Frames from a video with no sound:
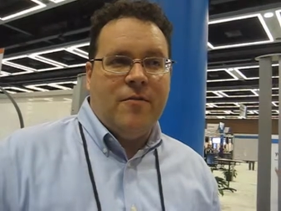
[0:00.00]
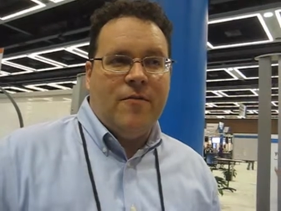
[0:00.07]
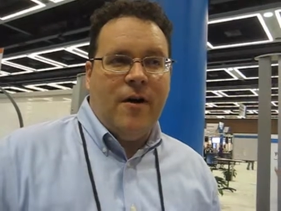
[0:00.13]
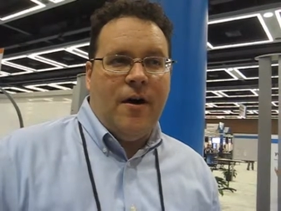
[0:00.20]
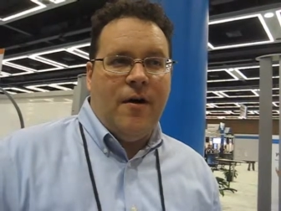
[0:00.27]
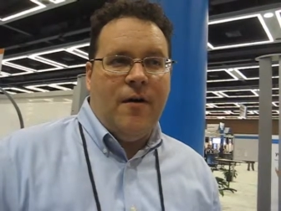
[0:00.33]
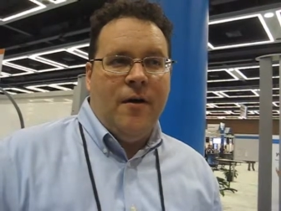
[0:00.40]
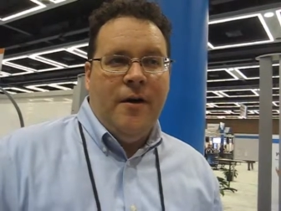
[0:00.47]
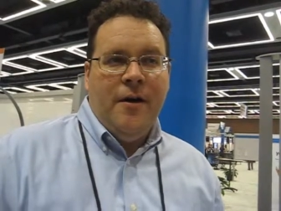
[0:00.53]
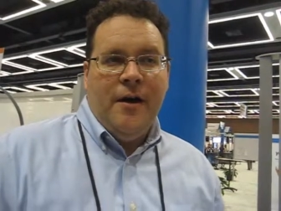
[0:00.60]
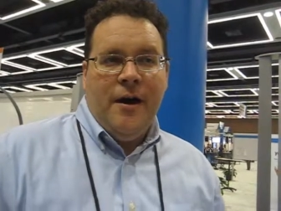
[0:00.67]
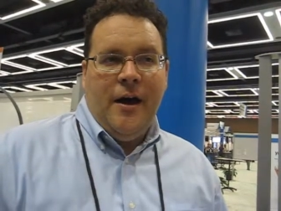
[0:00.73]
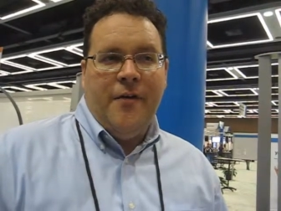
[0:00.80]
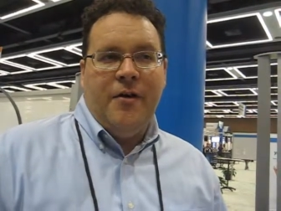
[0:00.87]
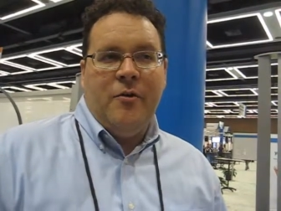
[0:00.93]
file,
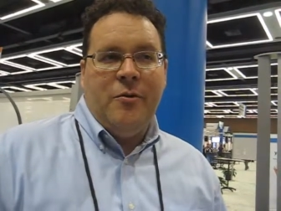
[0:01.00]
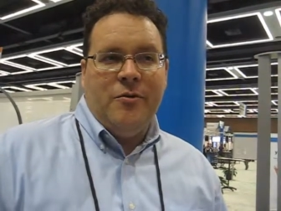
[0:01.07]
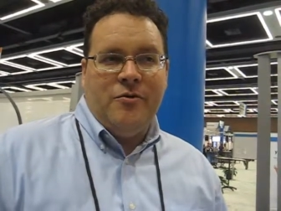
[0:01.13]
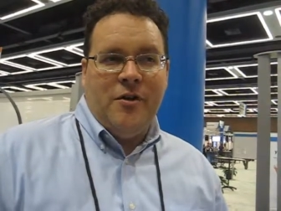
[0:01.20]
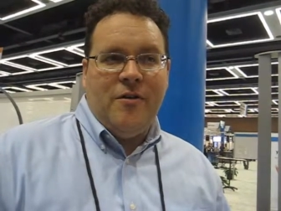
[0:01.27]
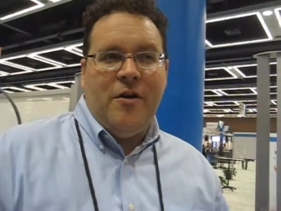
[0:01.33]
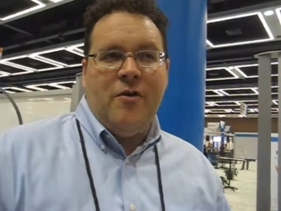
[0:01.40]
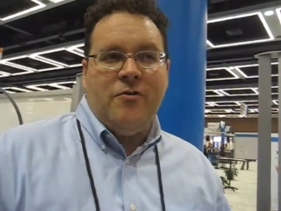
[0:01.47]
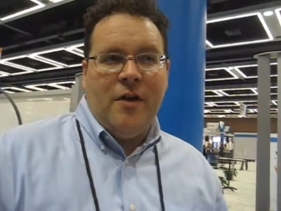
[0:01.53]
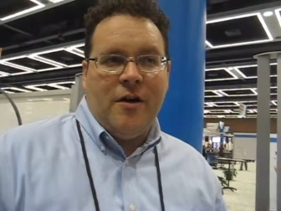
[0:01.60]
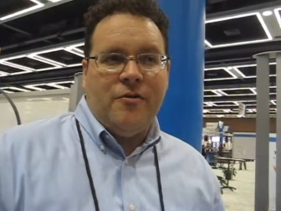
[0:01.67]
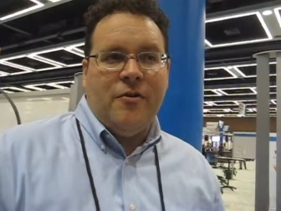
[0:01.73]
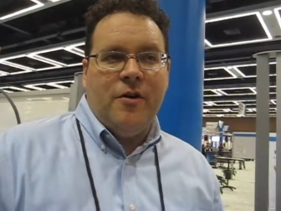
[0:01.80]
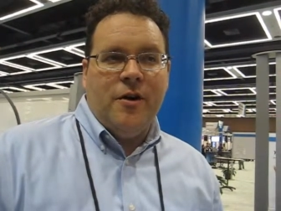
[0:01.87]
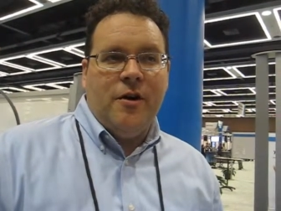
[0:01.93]
and then we would see those
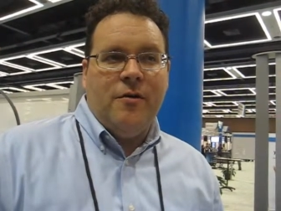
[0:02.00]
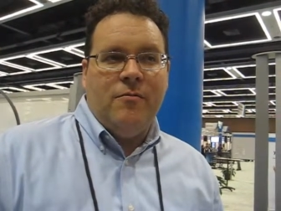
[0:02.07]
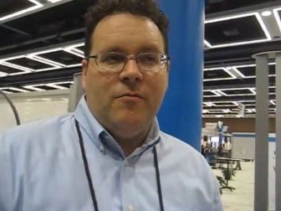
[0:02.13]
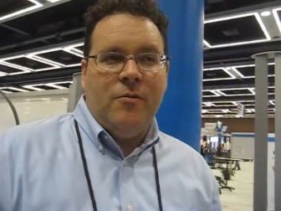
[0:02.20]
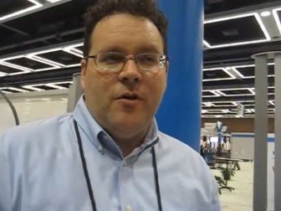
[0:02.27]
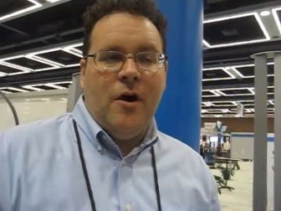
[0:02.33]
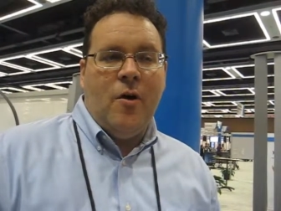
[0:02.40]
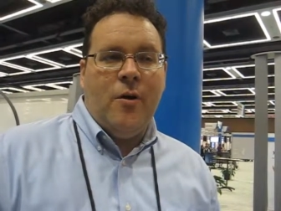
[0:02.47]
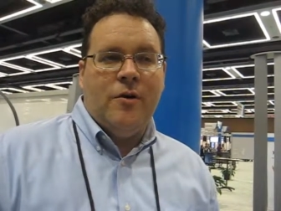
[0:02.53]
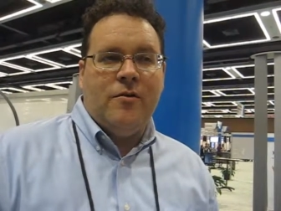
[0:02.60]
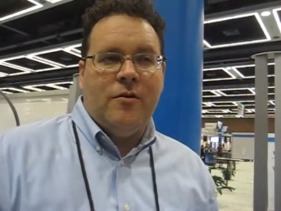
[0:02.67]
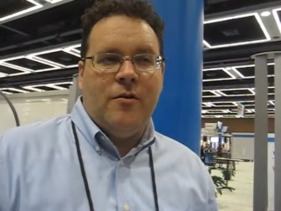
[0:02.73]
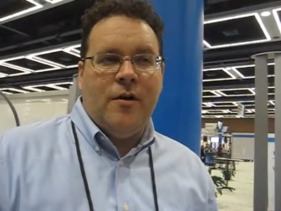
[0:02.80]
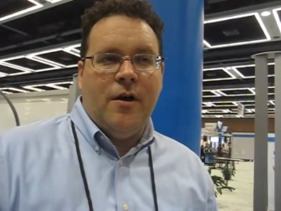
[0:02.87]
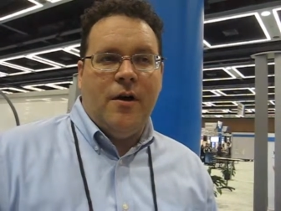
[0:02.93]
actually go
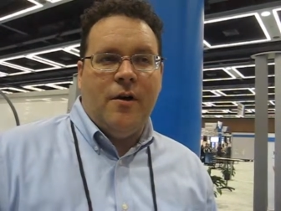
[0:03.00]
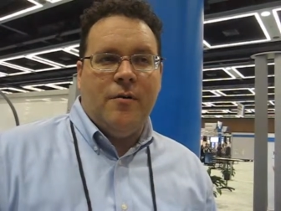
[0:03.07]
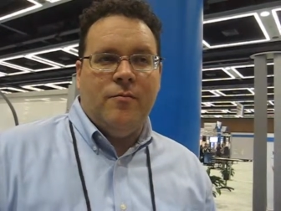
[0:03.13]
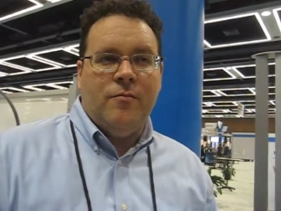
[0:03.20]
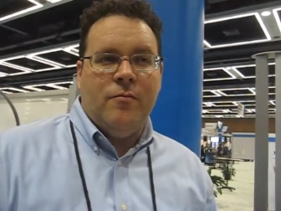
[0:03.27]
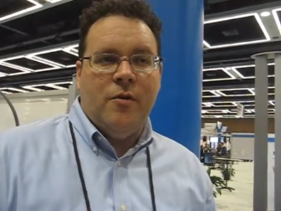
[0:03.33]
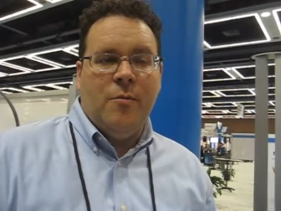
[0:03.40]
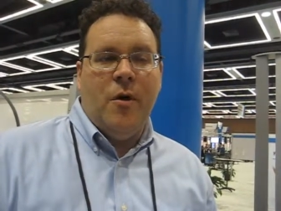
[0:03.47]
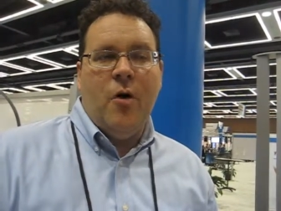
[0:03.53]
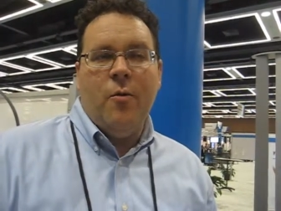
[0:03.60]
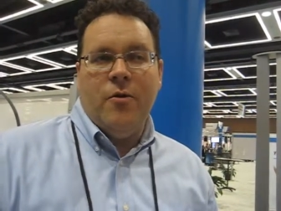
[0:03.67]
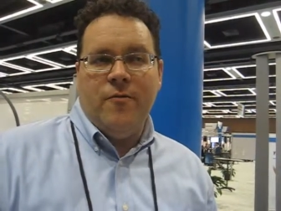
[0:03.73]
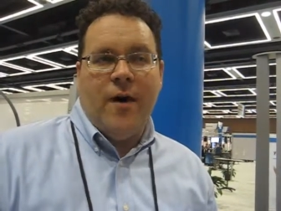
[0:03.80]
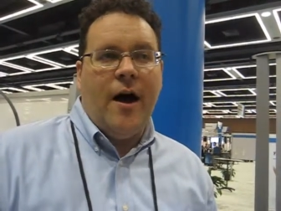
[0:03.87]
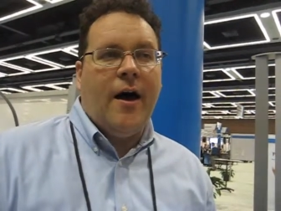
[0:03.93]
into the
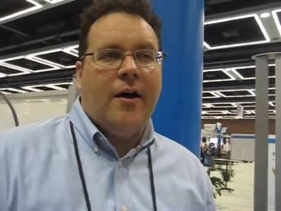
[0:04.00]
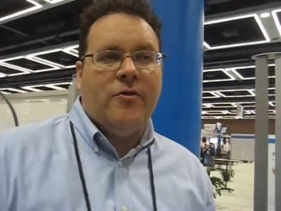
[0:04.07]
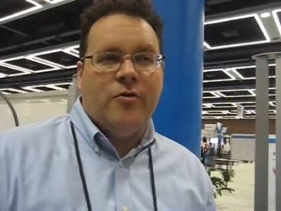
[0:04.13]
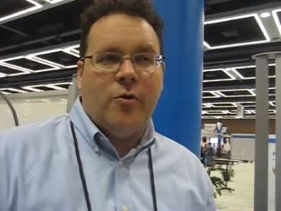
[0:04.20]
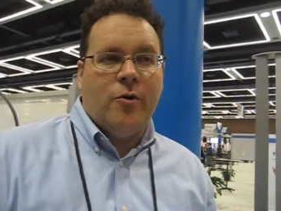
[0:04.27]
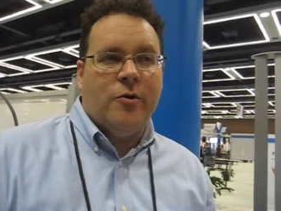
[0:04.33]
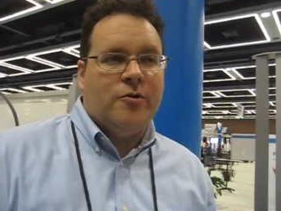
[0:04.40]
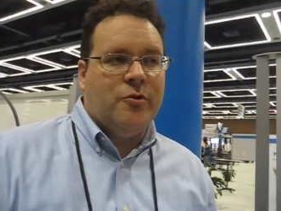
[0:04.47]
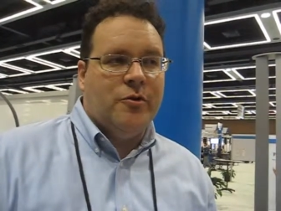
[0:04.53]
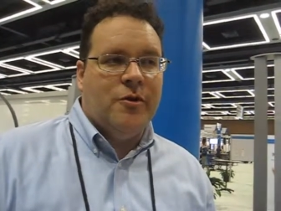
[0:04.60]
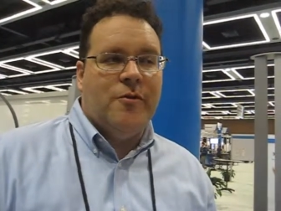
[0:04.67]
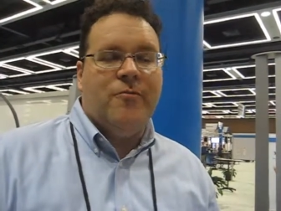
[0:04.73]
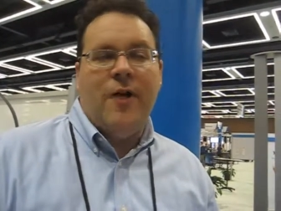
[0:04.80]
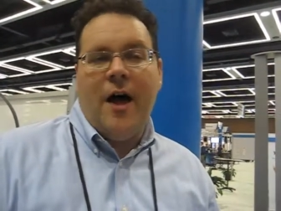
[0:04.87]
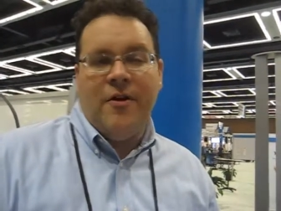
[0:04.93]
mobile device or to
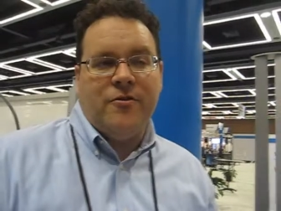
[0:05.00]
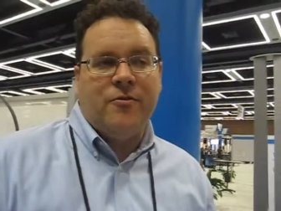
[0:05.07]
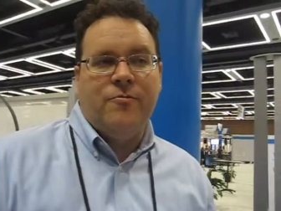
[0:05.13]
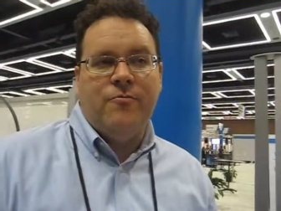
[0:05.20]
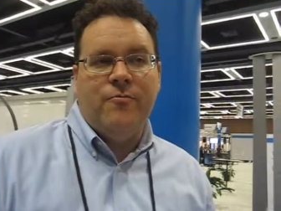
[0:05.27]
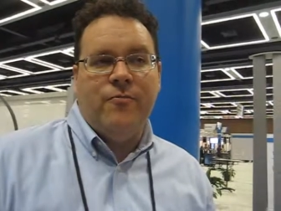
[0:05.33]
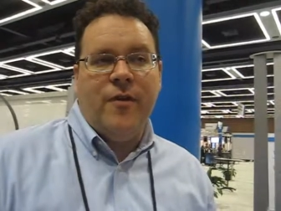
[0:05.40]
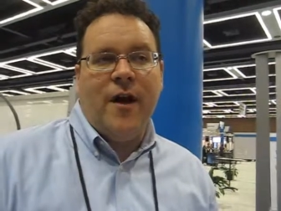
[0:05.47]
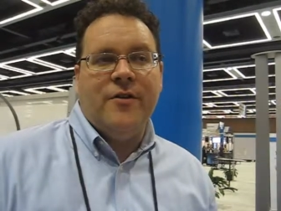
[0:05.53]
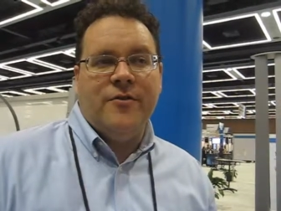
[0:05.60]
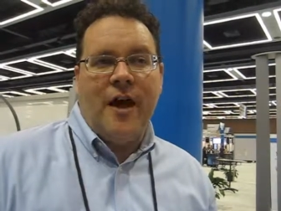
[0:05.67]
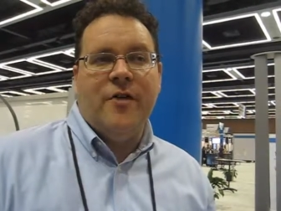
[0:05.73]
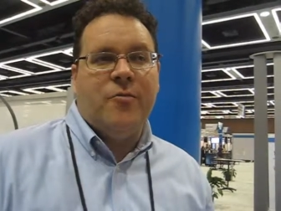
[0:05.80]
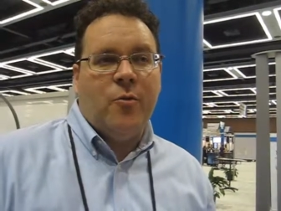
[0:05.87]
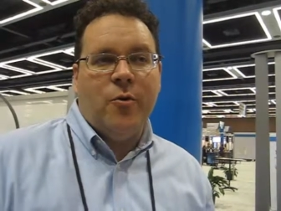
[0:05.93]
the flash
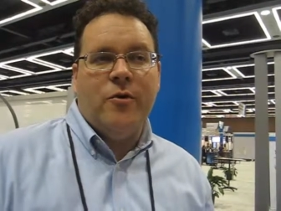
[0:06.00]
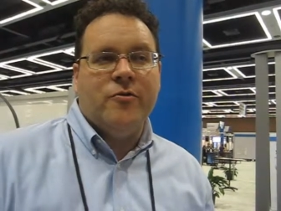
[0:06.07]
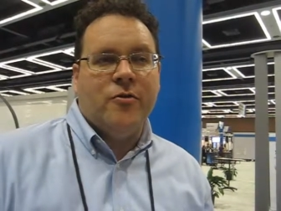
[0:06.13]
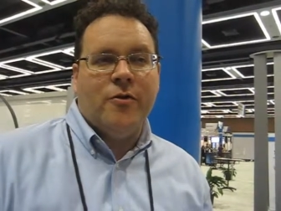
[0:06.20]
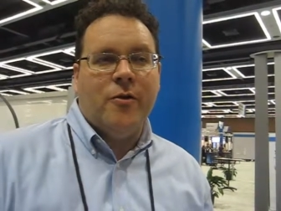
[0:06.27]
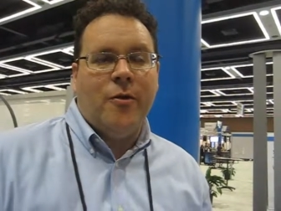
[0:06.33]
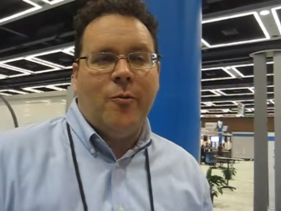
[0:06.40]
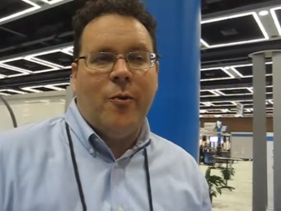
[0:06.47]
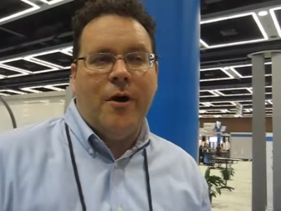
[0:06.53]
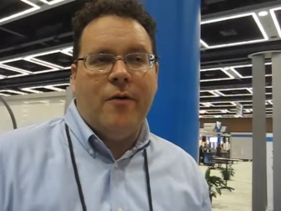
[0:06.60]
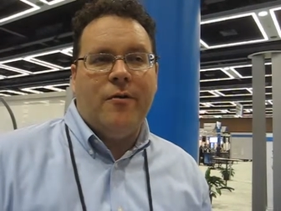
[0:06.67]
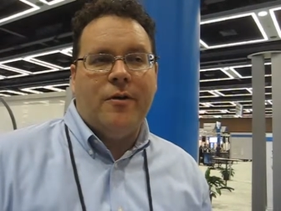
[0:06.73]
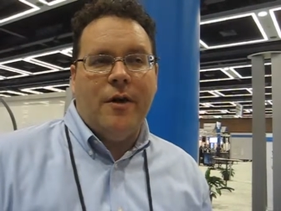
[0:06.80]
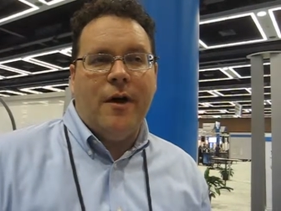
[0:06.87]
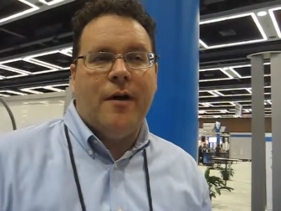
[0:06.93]
dashboards or
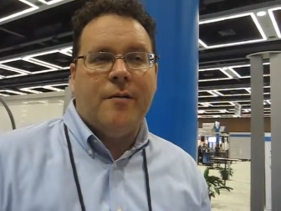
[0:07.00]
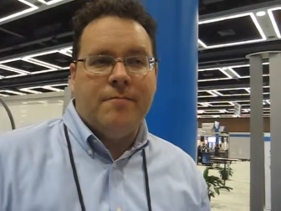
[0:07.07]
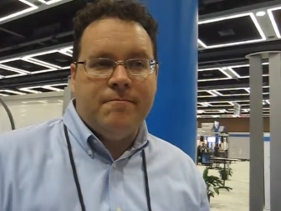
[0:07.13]
whatever you'd like.